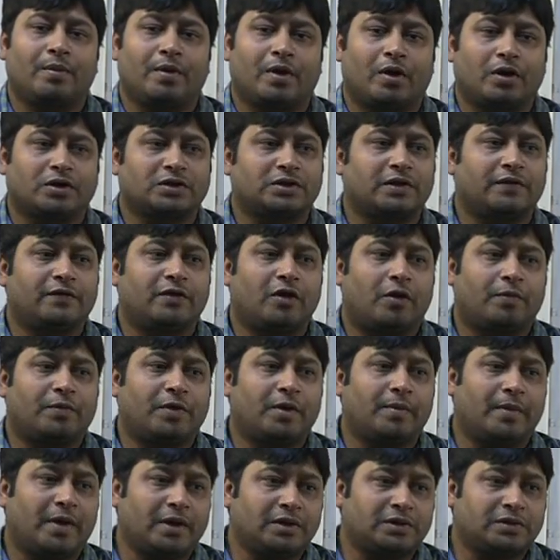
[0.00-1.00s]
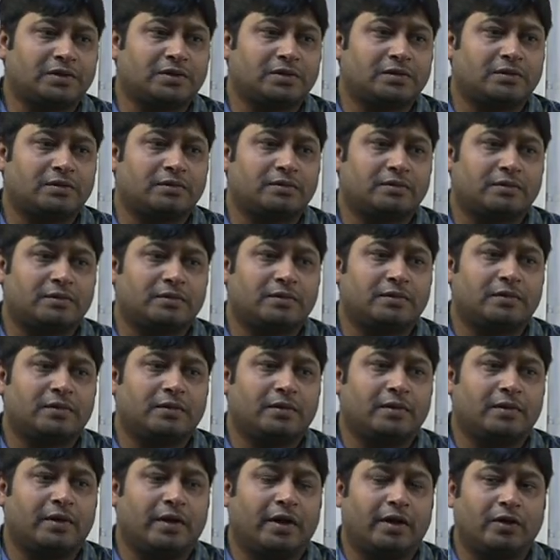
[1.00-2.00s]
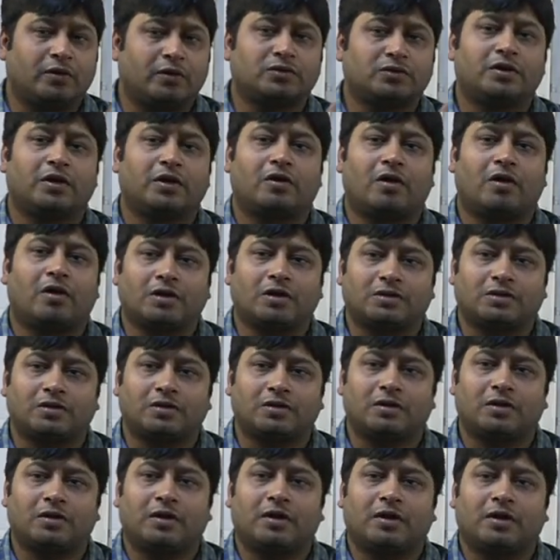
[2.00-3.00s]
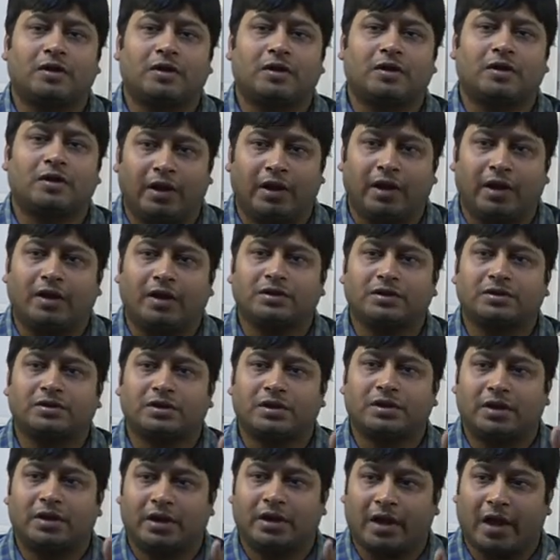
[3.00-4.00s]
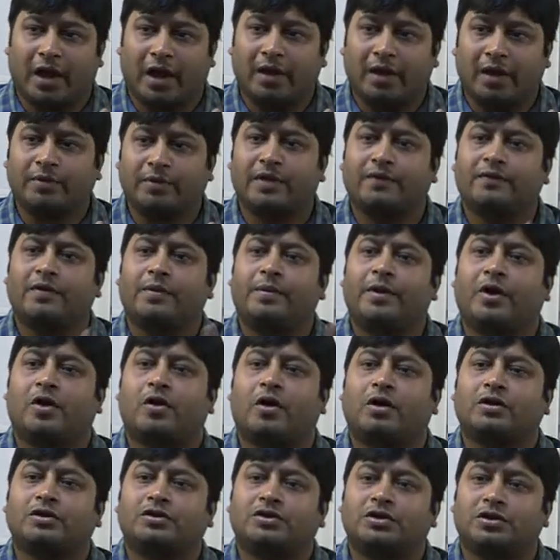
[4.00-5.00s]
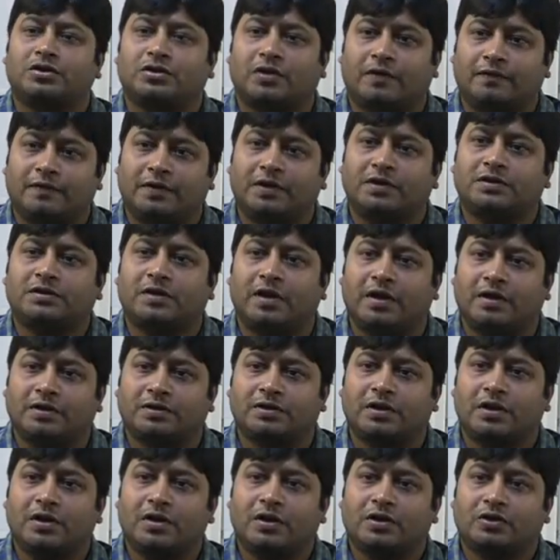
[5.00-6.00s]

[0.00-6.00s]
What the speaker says: because they will optimize, reduce the cost, delays, time, they will be conscious of these things.